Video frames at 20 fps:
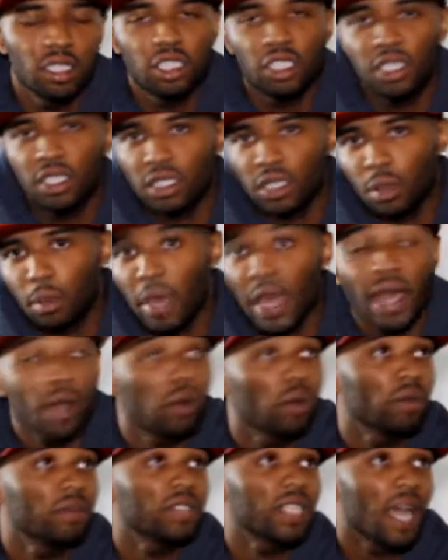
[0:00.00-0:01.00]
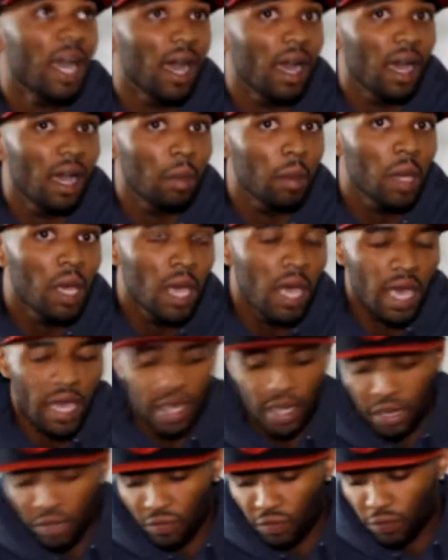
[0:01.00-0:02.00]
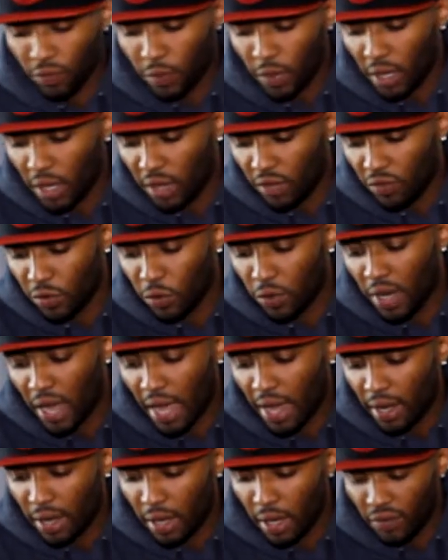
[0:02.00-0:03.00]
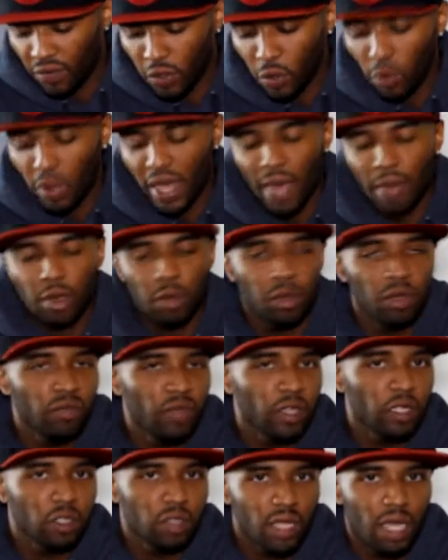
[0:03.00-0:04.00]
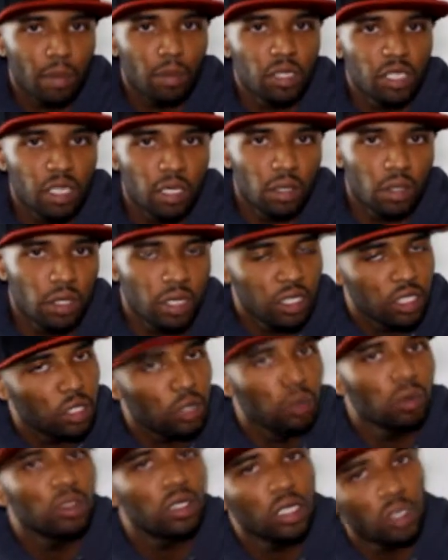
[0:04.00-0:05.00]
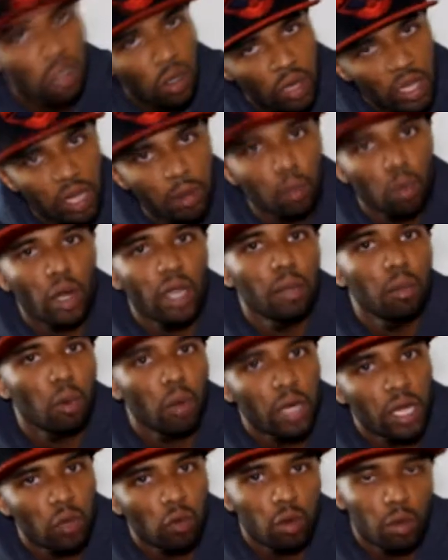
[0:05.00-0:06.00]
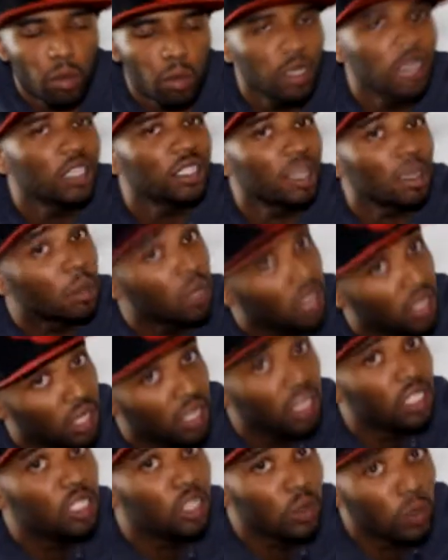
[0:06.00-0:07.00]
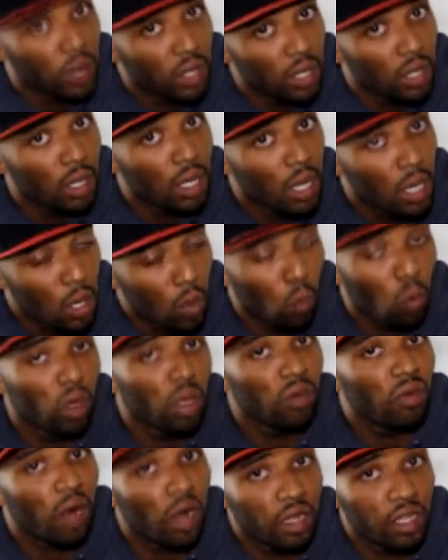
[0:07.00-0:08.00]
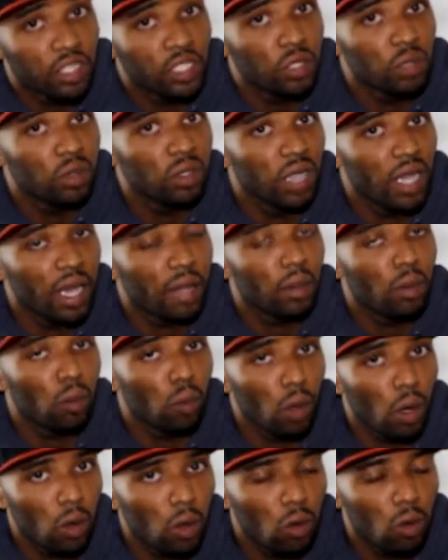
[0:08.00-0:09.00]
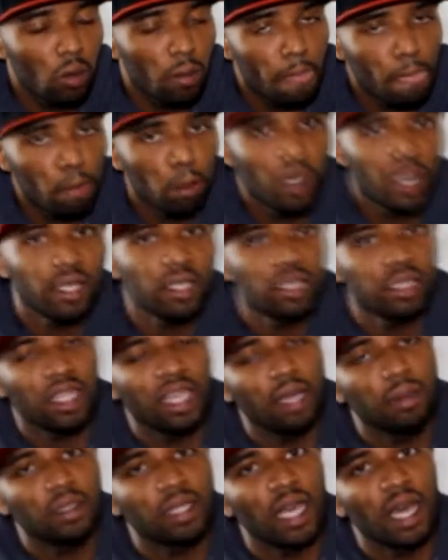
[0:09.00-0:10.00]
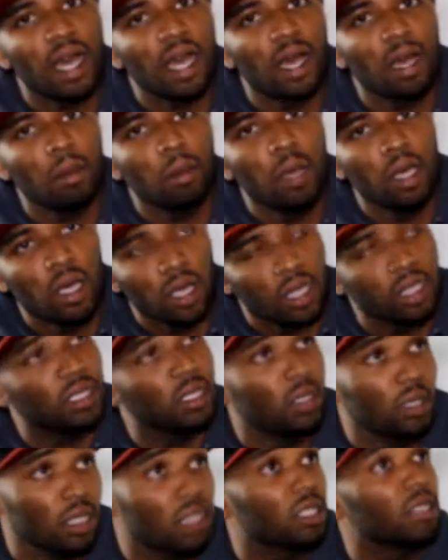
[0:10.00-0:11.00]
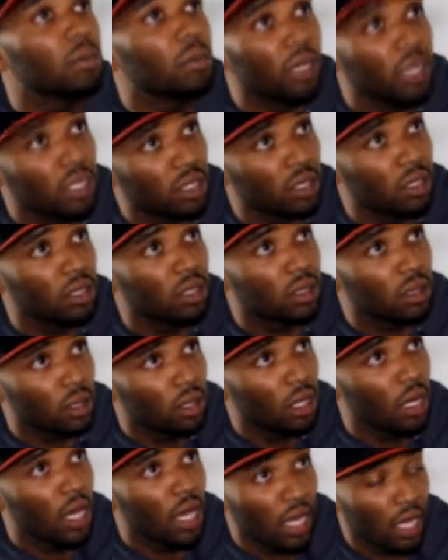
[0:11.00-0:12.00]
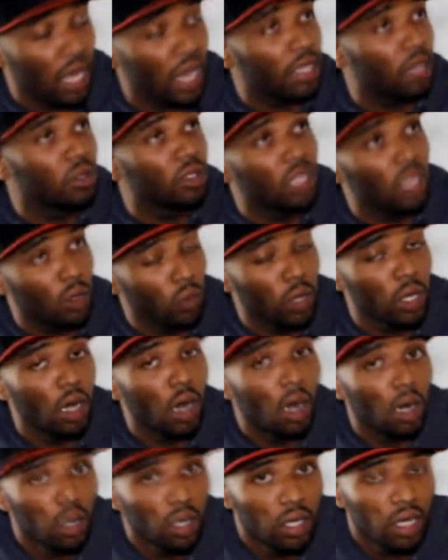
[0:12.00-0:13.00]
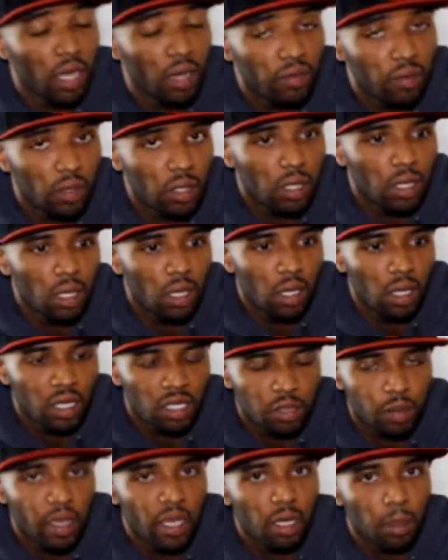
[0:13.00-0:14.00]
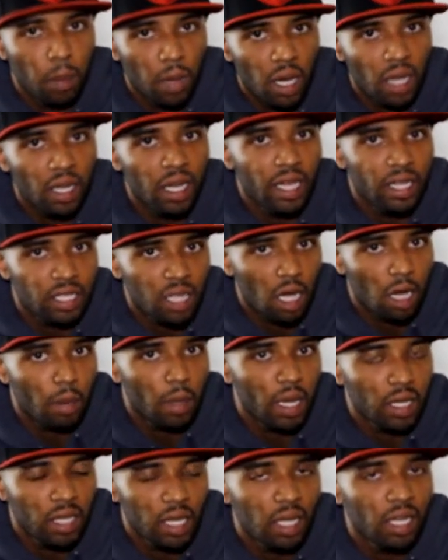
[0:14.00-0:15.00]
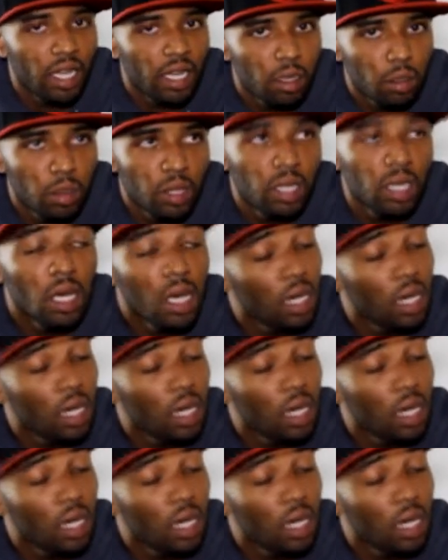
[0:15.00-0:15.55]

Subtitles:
It's just a matter of time. And if you don't happen to be featured in that particular issue, still go ahead and break bread with me, because I'm going to get you in one of our issues down the road. But at the same time, this is business. And like you said, we are going to definitely expand upon that and talk about that later. But